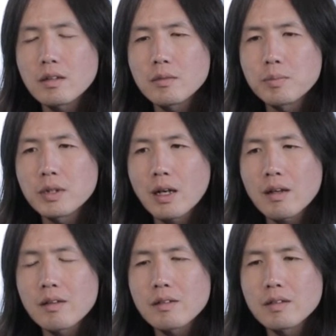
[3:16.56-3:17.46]

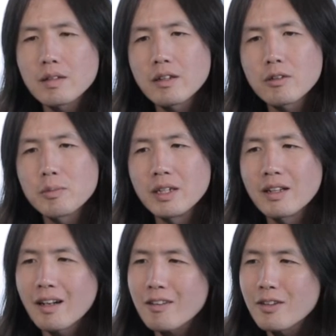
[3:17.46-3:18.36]
Behind the inner
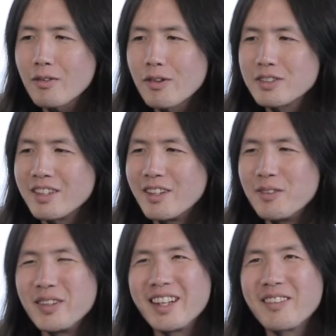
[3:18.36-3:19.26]
meaning, I don't know if there's an inner
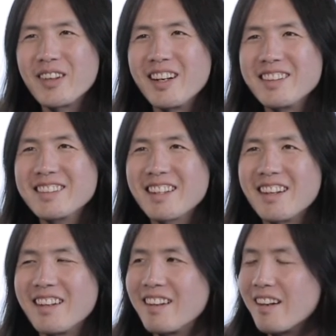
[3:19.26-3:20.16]
meaning behind the
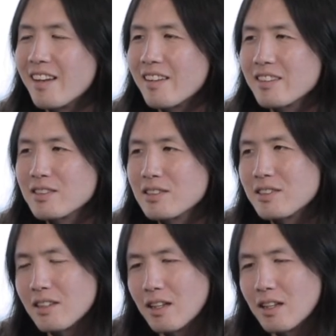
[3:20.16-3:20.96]
design. I think it's just,